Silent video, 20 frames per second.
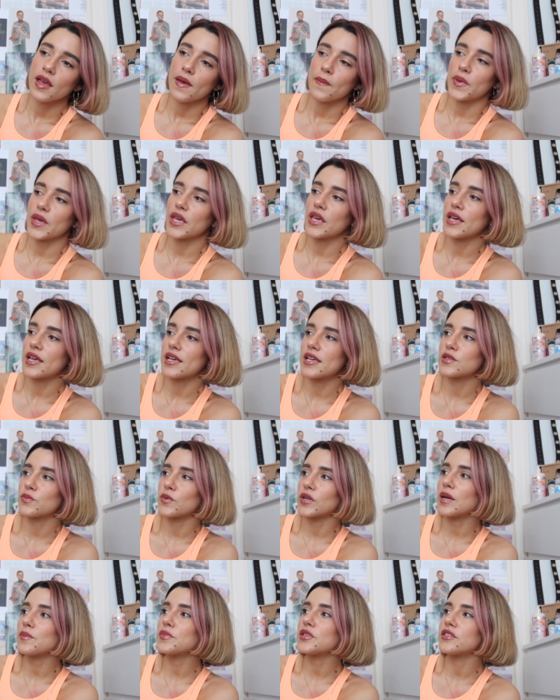because
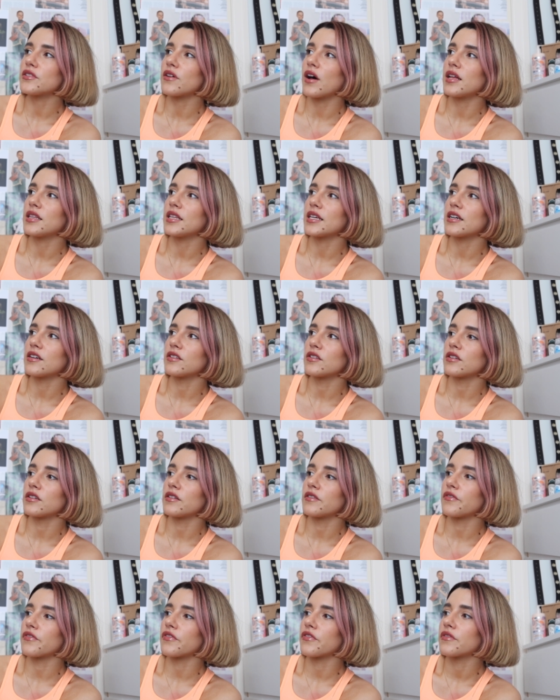when I'm styling a lot
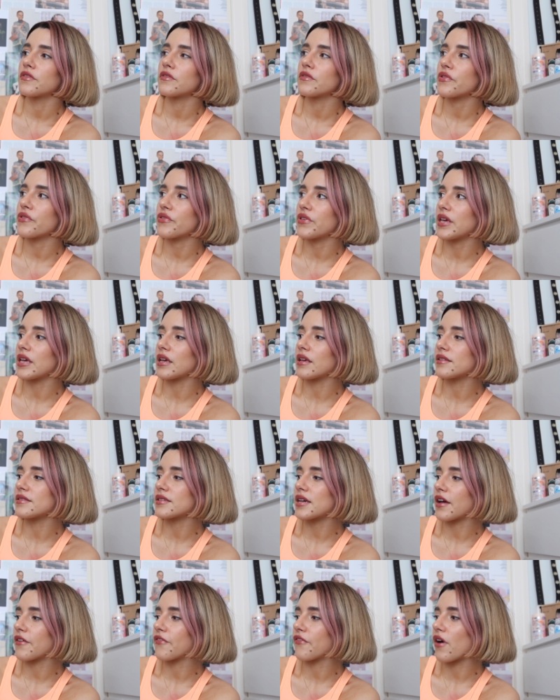of
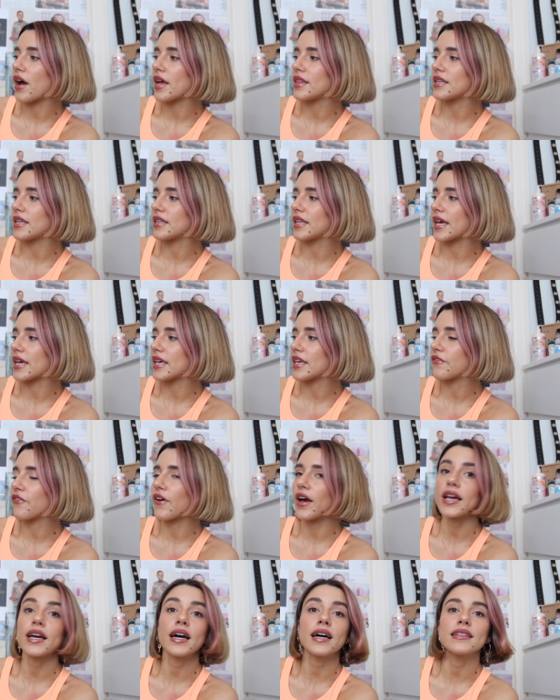things, I find that like if
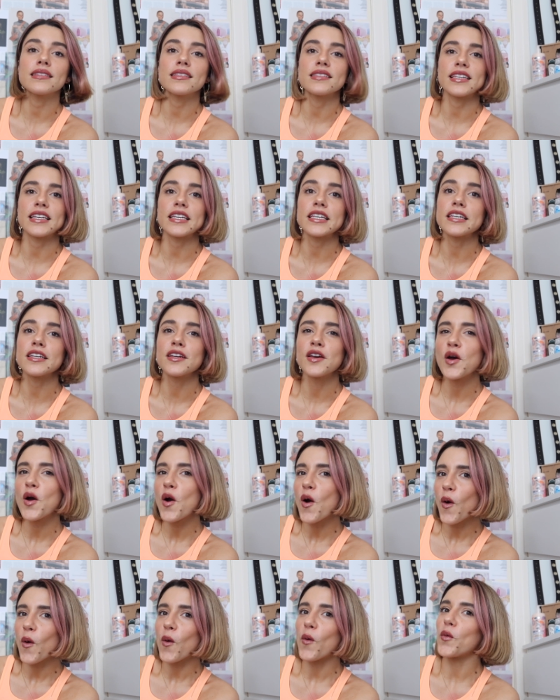I can't see
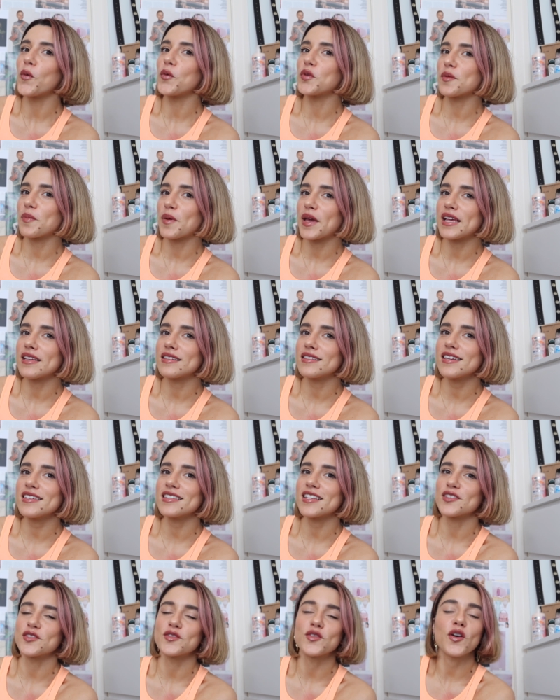all the pieces,
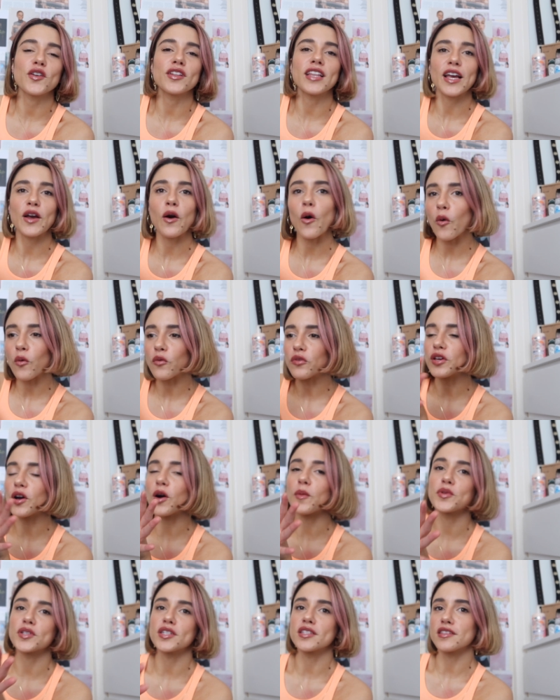there's not like all the
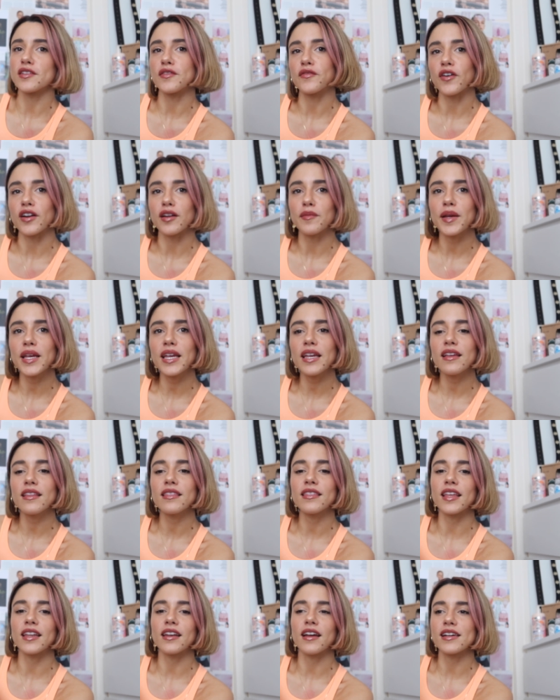options in front of me,
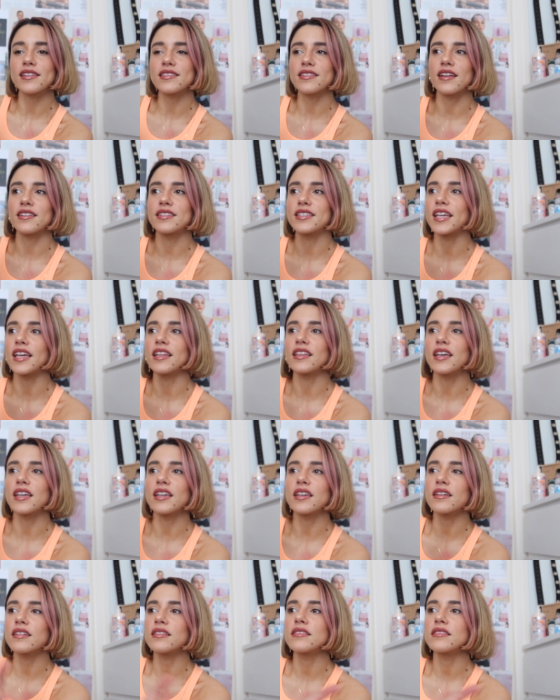then I start to get like